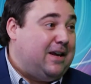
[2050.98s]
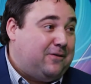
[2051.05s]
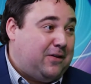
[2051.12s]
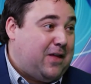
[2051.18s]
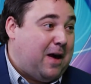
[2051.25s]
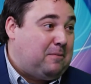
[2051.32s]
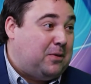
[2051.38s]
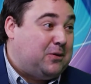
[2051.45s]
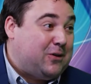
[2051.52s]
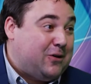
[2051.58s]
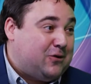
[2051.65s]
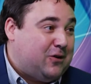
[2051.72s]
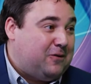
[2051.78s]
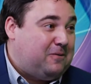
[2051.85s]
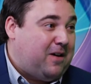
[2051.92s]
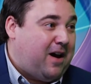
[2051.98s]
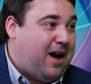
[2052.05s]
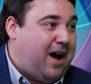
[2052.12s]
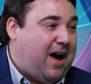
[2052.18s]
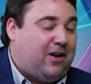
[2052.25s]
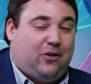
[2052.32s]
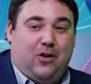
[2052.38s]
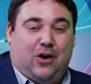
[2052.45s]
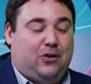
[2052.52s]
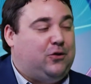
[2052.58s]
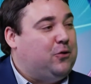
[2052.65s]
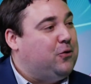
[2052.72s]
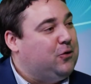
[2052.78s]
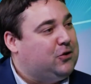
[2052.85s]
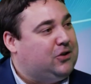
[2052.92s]
in that position. I had a lot of
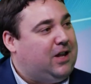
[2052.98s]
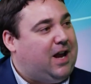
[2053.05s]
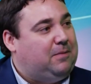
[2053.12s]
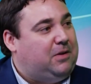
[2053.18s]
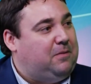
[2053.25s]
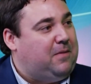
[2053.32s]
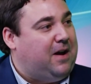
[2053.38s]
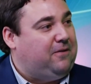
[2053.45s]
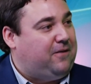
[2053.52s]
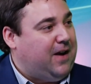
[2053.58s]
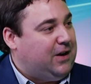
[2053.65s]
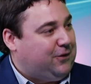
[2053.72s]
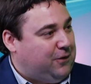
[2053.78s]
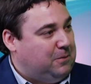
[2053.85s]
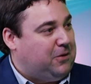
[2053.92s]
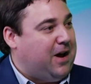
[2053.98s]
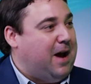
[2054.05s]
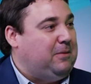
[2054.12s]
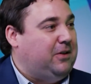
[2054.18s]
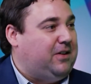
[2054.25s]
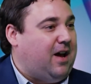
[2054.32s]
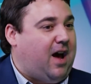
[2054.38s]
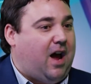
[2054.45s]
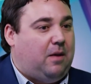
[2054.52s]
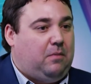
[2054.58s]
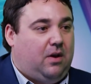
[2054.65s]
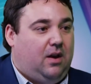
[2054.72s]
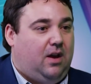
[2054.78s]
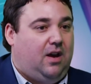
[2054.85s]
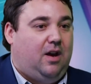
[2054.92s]
doors slammed in my face from time to time,
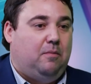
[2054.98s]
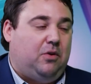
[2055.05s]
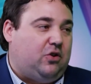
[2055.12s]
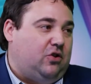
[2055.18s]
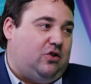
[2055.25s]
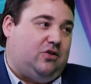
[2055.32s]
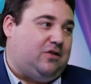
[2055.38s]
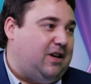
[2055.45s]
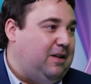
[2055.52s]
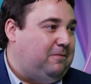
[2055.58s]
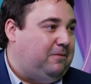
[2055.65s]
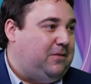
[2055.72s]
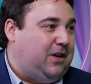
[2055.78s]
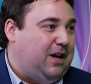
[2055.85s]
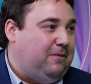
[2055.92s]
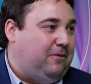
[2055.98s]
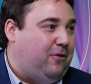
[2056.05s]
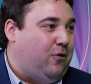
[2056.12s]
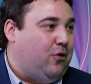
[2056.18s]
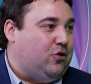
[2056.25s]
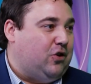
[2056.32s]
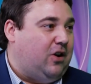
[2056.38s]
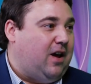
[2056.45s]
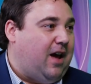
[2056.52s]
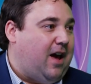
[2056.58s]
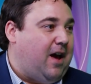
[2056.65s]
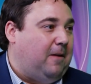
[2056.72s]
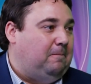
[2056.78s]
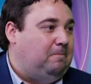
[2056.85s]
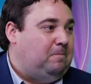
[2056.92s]
but you just keep forging ahead.